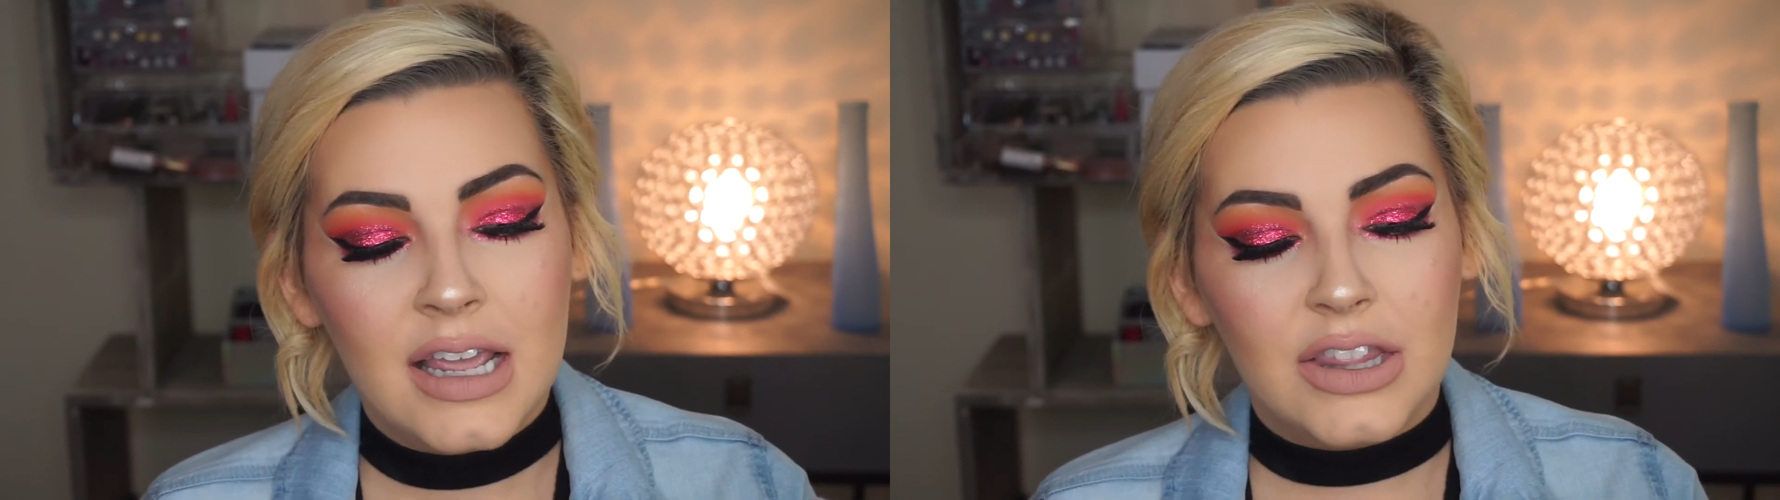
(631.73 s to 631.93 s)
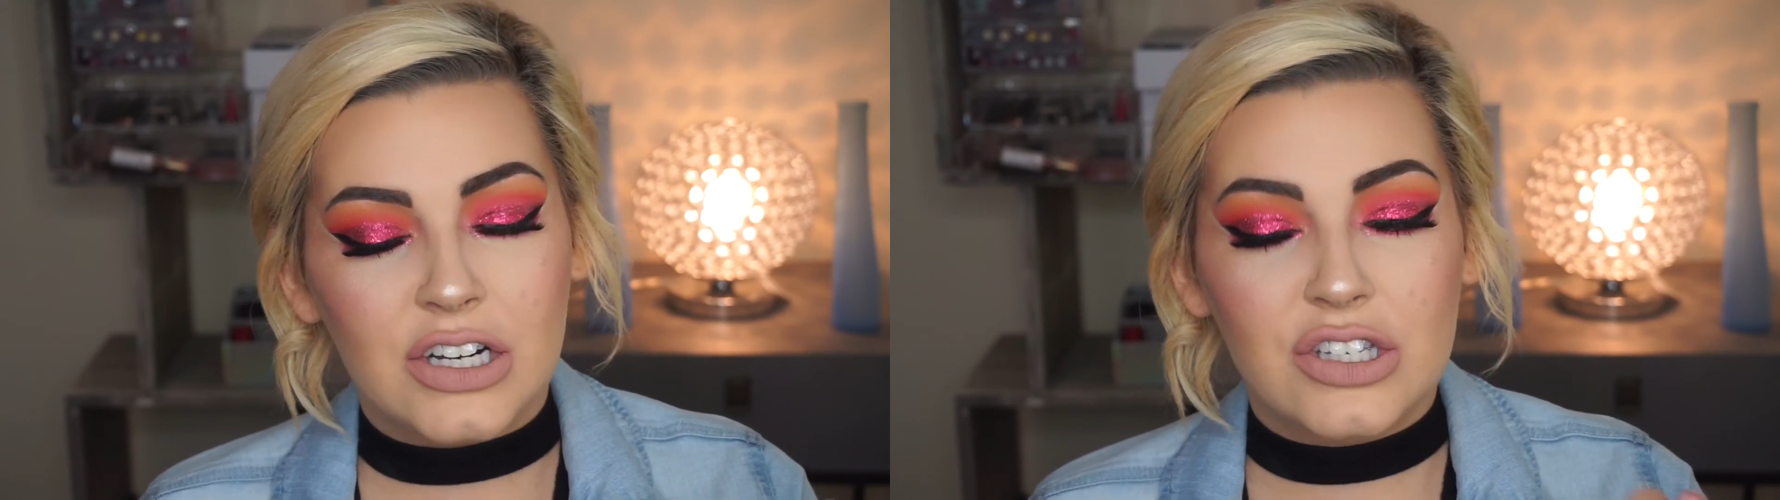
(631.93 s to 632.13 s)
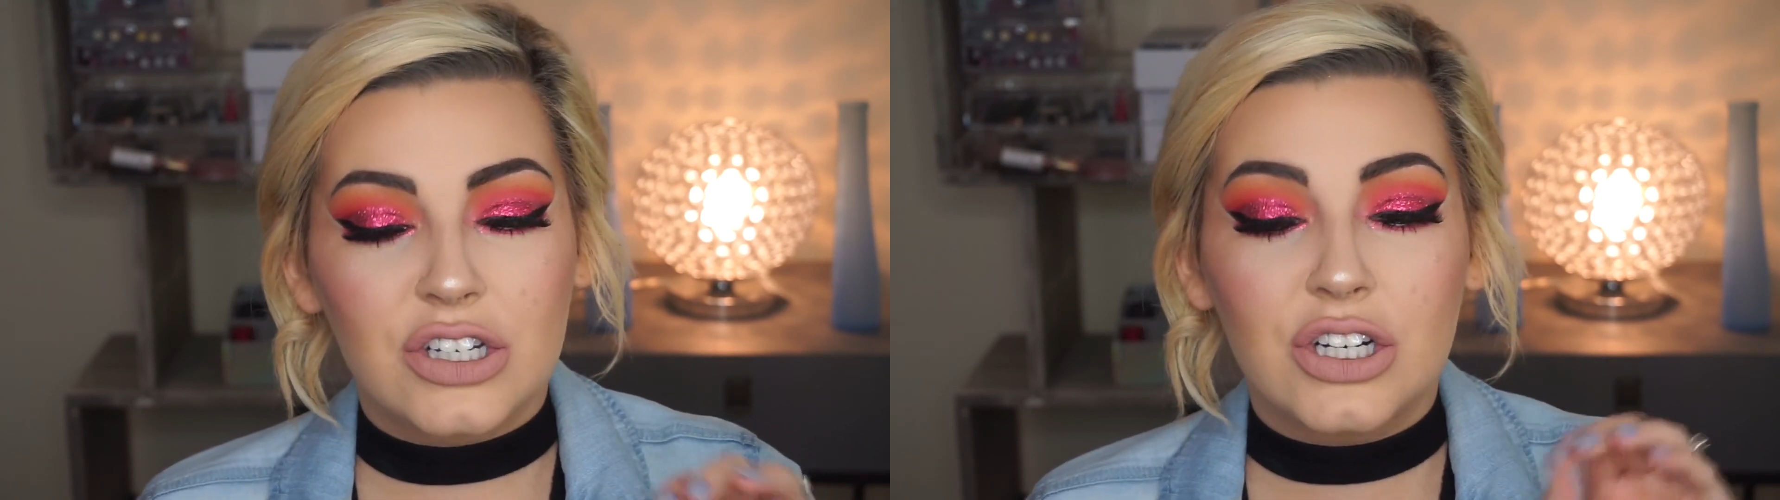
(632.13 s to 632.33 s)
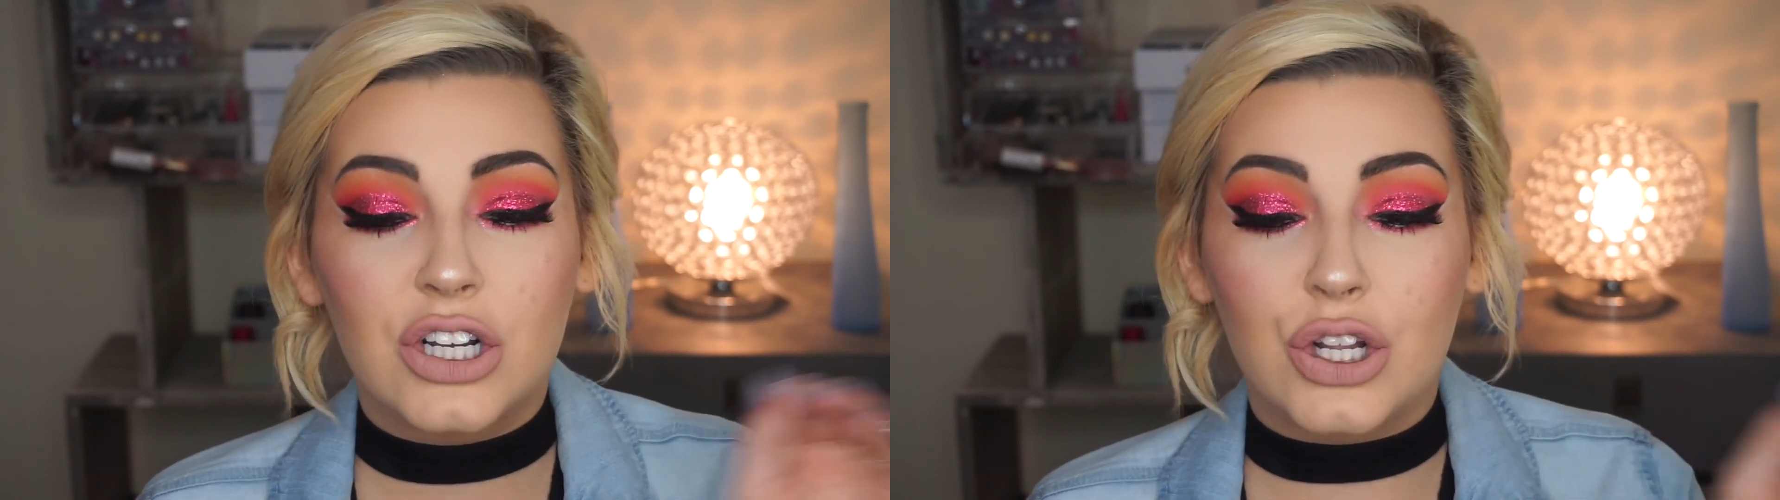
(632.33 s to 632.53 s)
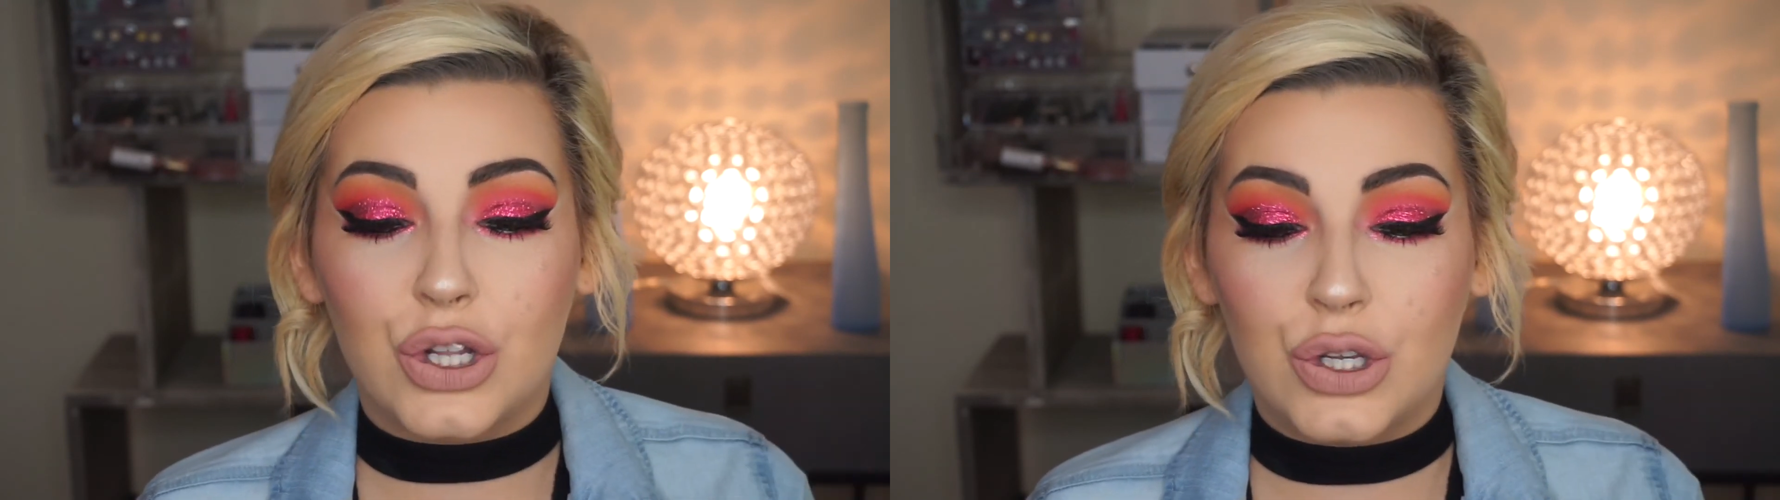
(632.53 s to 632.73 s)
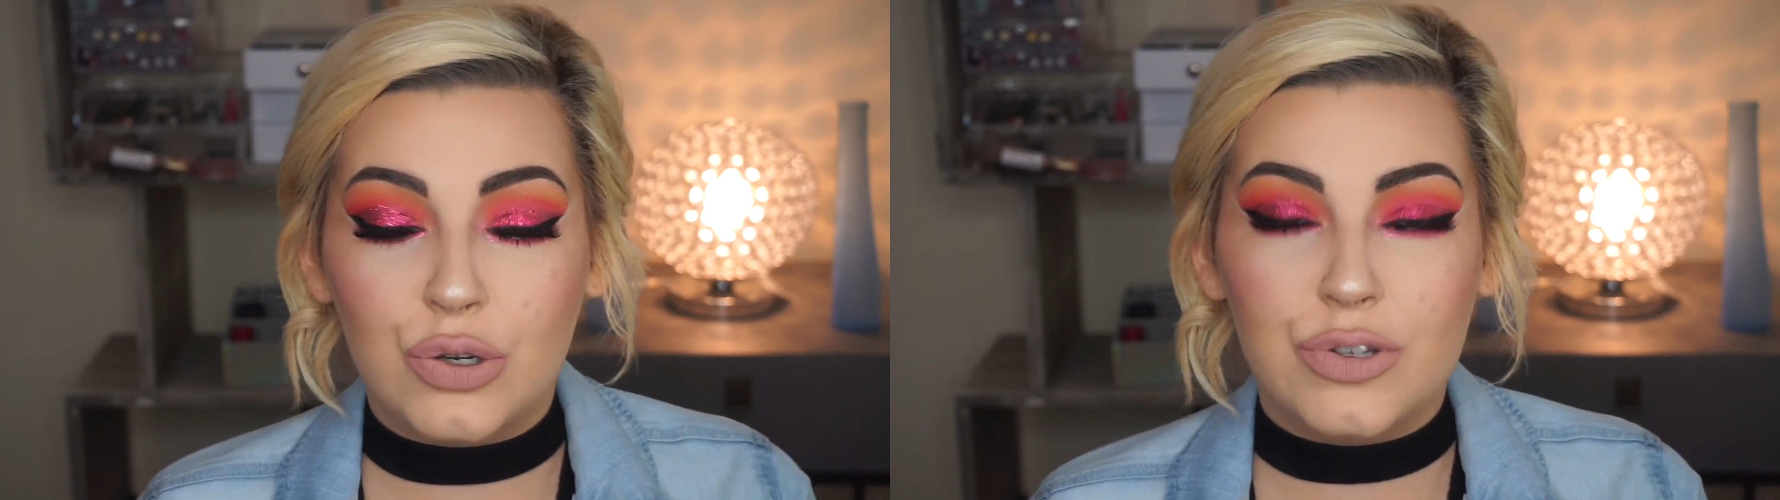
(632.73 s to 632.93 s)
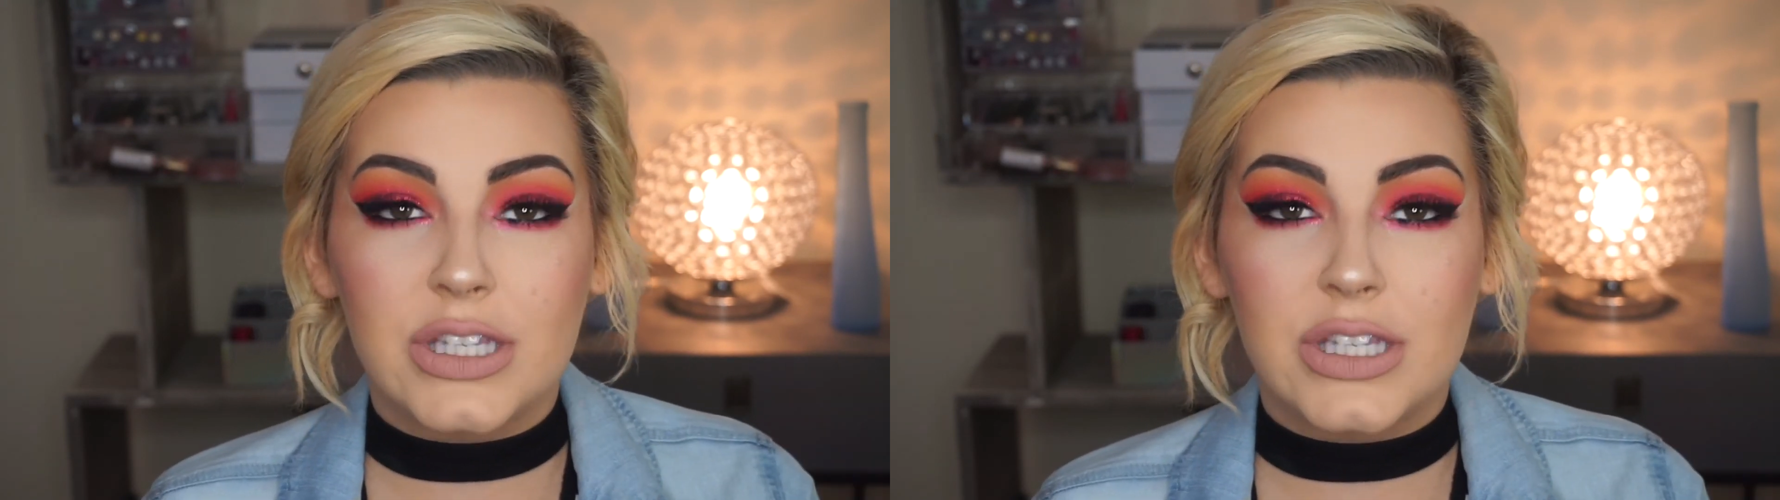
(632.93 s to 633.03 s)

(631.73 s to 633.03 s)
there's certain glues